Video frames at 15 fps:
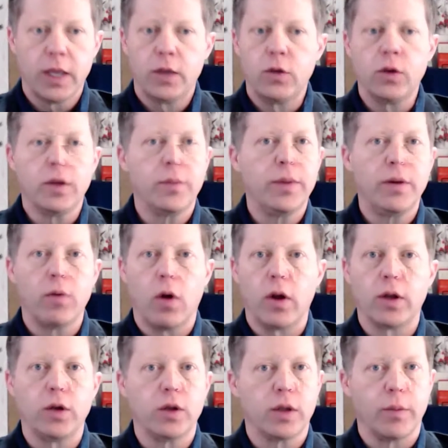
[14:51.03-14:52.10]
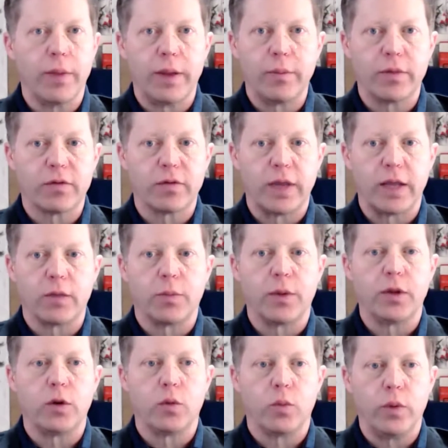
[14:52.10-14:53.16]
you can be wrong and you can make like mistakes, that.
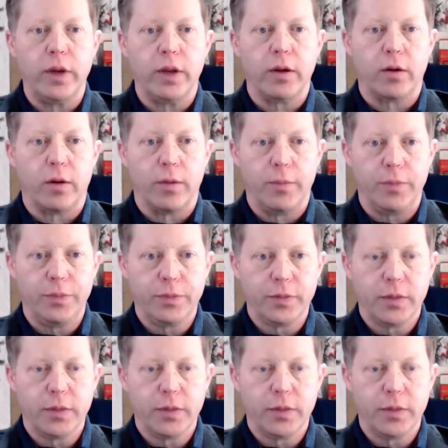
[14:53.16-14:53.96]
but you're real.